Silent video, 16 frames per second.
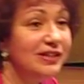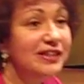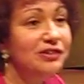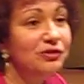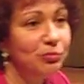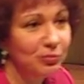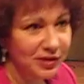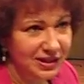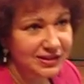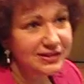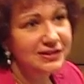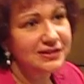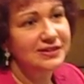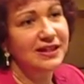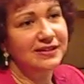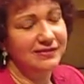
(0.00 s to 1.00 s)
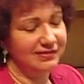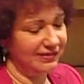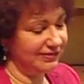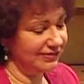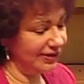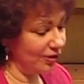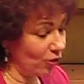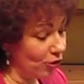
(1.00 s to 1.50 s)
it means that
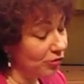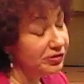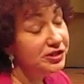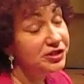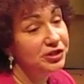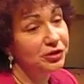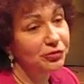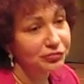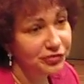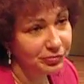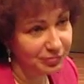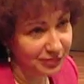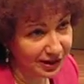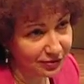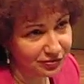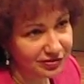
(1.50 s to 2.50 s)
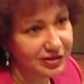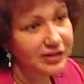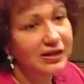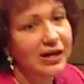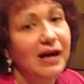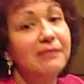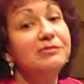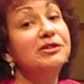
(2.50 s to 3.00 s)
the origin of the melody
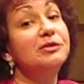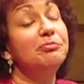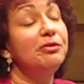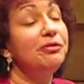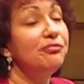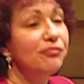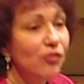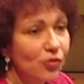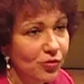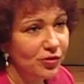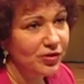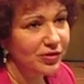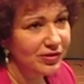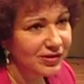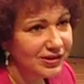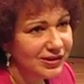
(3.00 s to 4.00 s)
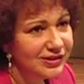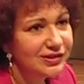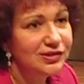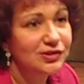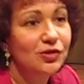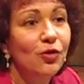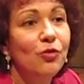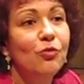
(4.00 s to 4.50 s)
comes before.
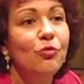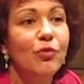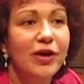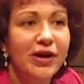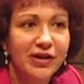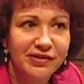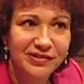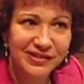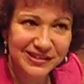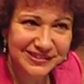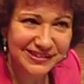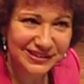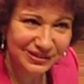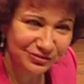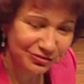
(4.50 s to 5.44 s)
So where is it